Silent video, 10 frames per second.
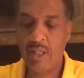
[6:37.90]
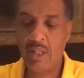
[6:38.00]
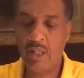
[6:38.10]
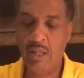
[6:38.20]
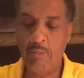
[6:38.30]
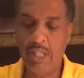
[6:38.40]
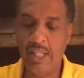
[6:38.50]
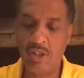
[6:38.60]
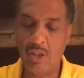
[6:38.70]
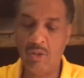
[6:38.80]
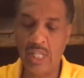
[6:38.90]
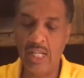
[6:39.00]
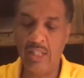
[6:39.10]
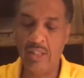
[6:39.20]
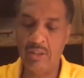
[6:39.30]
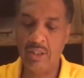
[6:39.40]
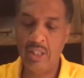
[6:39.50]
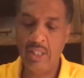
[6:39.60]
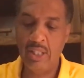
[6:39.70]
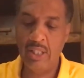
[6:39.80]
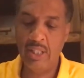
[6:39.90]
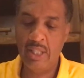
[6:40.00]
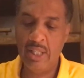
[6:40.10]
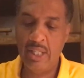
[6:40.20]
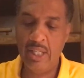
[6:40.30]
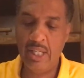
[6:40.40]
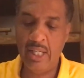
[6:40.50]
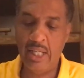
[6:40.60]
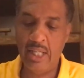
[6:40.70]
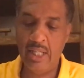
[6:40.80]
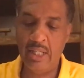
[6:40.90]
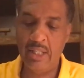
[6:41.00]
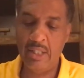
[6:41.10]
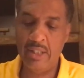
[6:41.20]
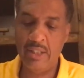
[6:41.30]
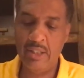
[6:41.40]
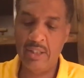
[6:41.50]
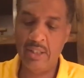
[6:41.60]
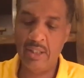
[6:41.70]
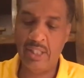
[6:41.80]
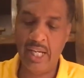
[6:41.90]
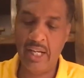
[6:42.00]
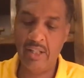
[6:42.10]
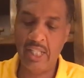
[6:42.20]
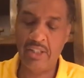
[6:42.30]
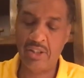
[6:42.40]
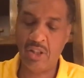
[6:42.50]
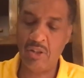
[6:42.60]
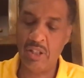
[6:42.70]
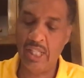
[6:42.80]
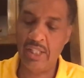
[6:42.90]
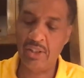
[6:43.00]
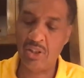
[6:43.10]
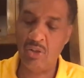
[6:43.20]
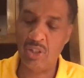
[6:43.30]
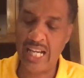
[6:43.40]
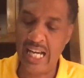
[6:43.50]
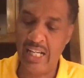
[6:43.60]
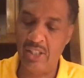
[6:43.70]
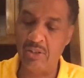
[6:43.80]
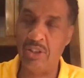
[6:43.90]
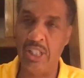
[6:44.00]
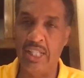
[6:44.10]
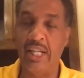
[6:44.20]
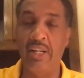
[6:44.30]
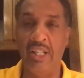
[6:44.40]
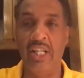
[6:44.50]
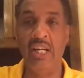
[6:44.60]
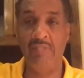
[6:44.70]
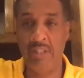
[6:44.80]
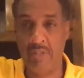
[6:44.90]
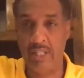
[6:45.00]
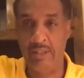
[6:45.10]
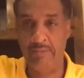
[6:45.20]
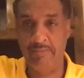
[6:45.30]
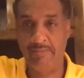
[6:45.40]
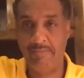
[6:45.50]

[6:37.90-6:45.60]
Come, let us go down. Uh, there, let us go. Let us go down. See, there in the heavenly realm